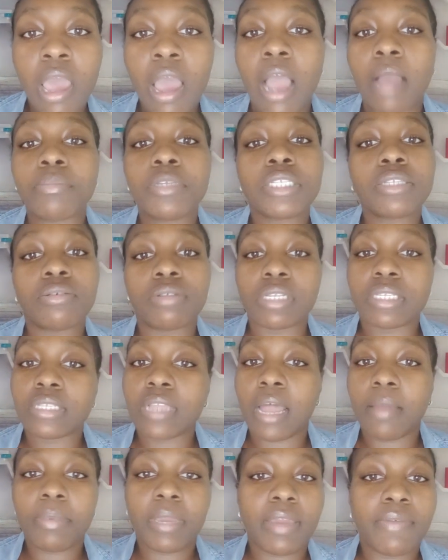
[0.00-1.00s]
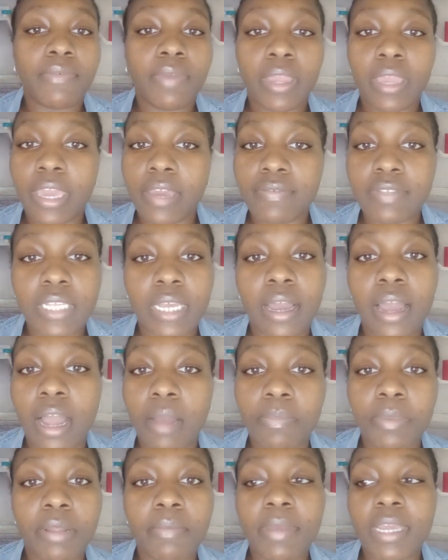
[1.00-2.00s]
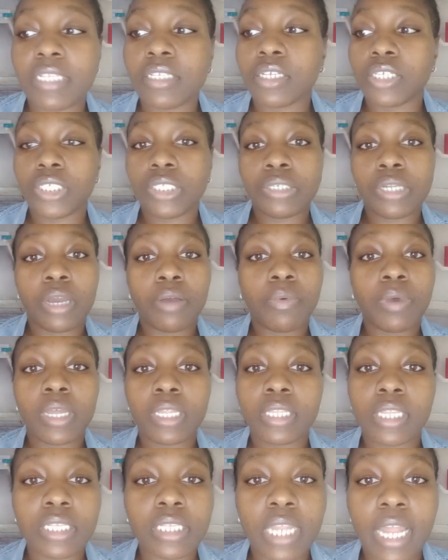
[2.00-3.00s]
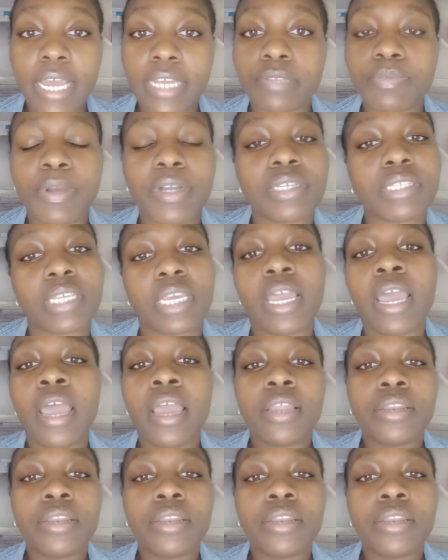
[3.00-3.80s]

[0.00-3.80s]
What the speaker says: I'm just gonna stop giving gifts and compliments, because you know what, this last person,